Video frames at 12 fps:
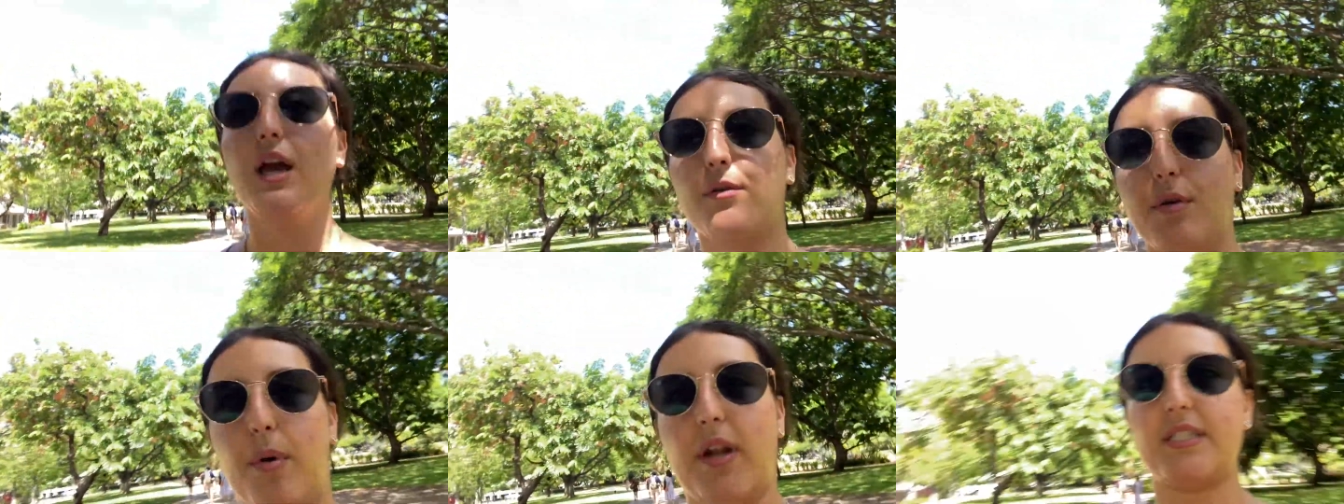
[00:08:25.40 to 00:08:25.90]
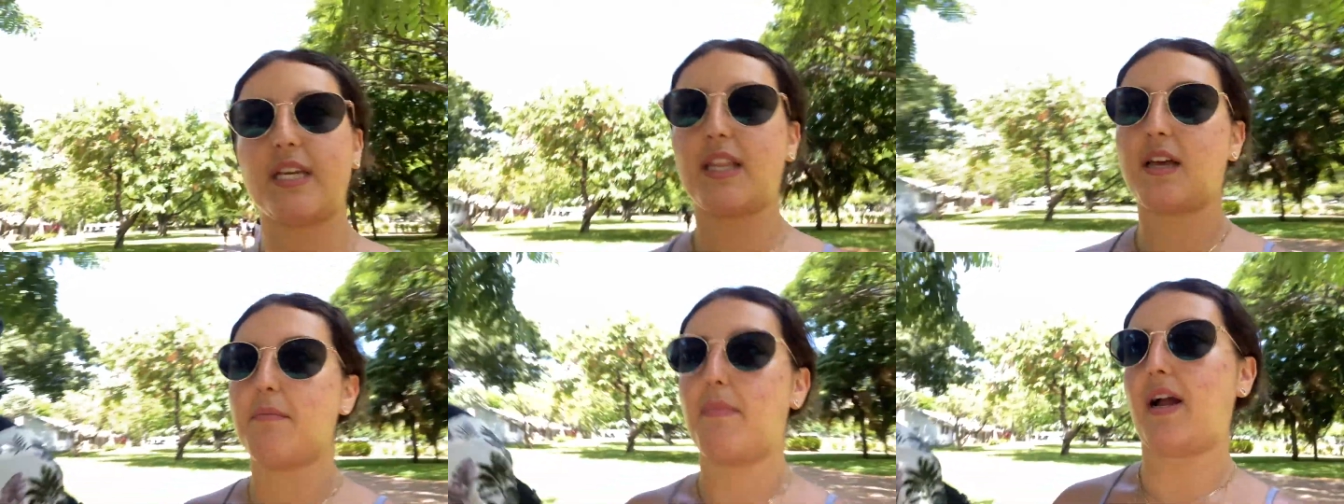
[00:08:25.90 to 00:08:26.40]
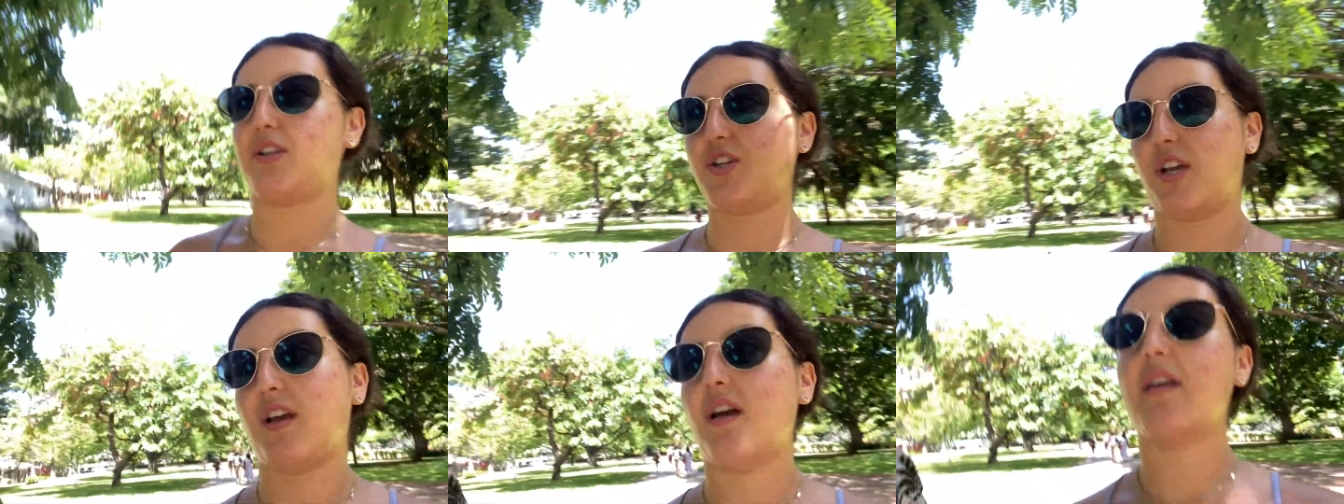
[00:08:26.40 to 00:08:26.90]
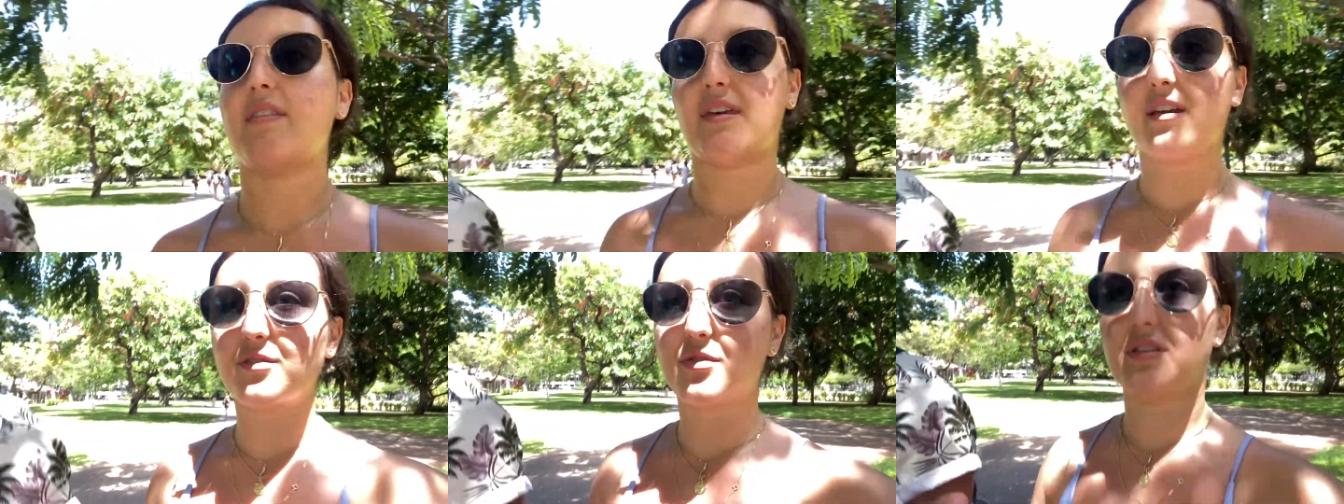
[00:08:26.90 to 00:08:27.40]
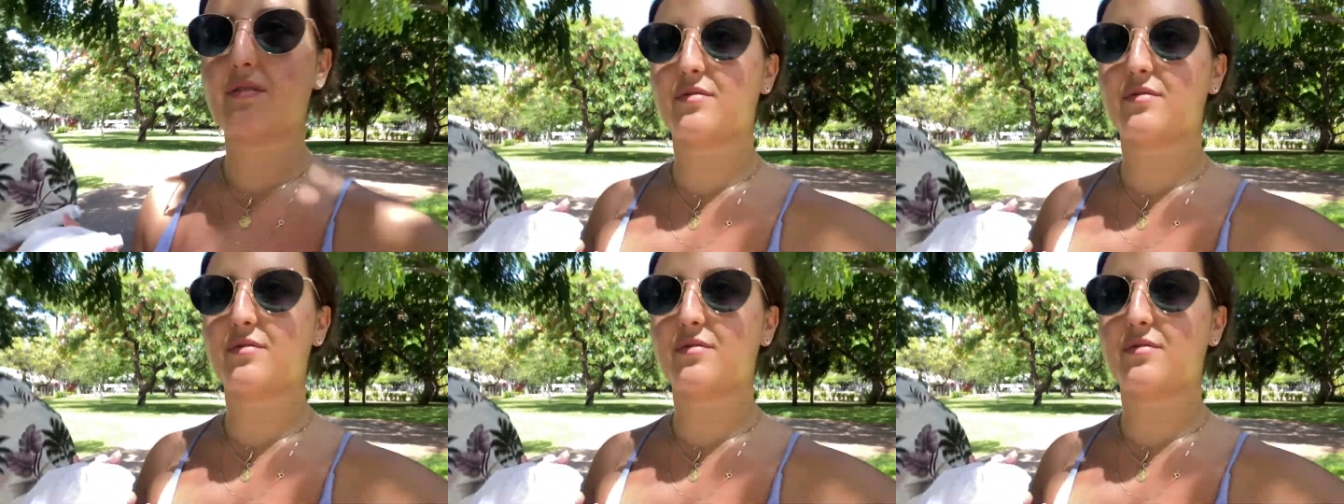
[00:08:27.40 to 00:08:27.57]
We wanted to get like a matching thing because we